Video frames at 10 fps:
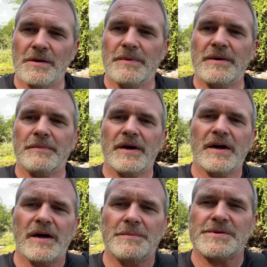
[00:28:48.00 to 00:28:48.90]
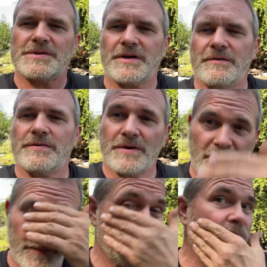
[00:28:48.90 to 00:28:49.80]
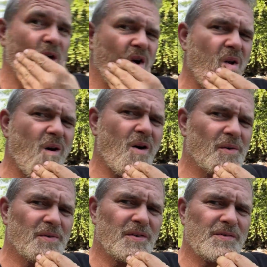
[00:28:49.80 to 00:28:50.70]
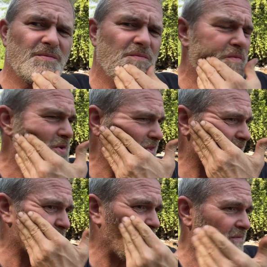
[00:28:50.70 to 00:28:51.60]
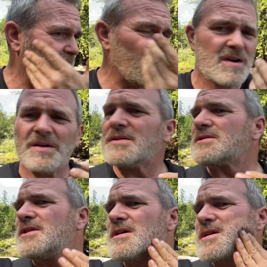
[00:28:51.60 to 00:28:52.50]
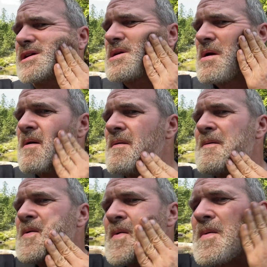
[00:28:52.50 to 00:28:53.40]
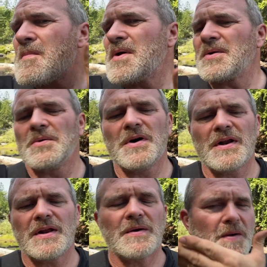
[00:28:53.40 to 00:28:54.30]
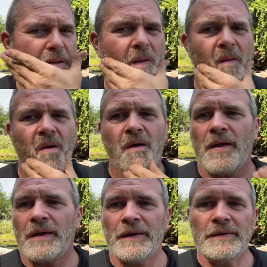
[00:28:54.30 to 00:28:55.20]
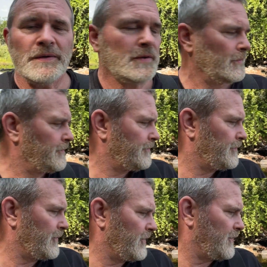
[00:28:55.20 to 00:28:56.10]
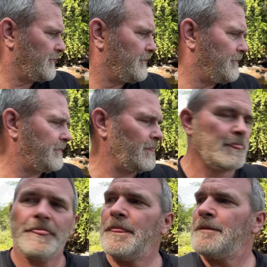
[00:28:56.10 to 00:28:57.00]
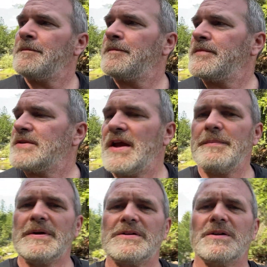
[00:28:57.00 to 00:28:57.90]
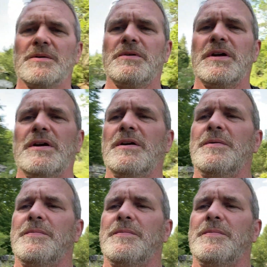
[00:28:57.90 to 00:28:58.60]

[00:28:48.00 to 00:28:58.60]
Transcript: bit and my arms and stuff, so I don't know. I still think my beard looks dirty. It's wet anyway. Yeah. Sammy's right over here,